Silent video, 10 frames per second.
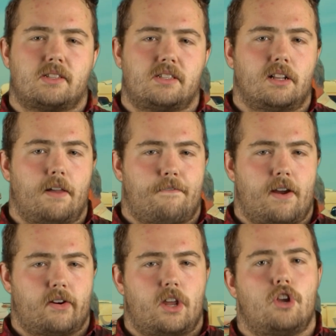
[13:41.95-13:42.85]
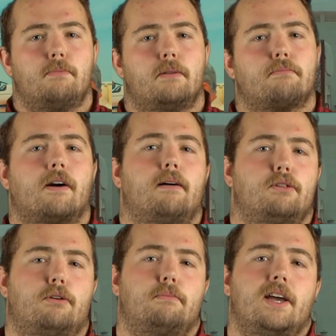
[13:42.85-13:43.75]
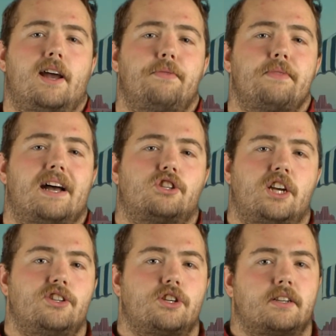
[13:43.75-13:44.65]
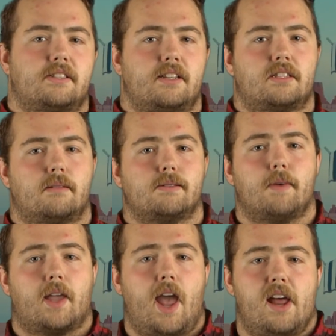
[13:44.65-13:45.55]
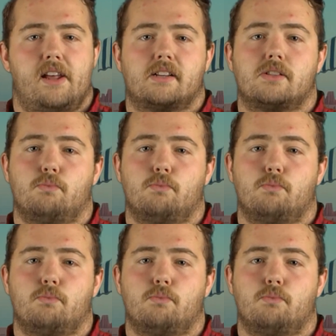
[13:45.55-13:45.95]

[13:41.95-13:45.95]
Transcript: still a very human problem in that changing a system's mechanics